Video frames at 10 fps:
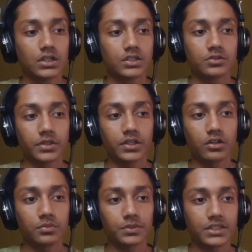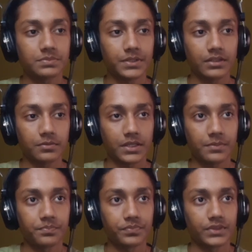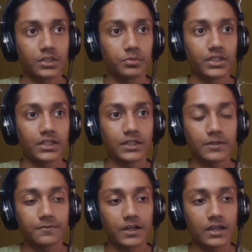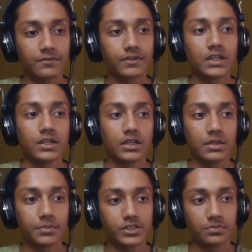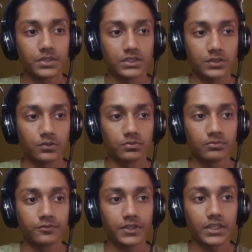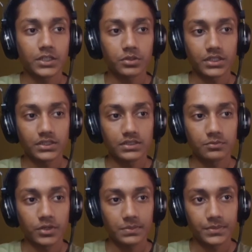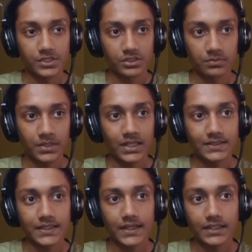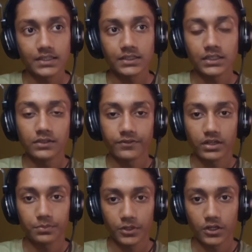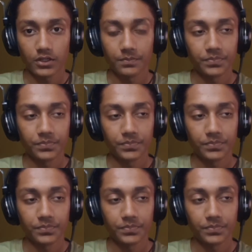So Hikaru plays b3, then we get e5 and bishop b2, fiend-coding this white bishop and attacking the e5 pawn.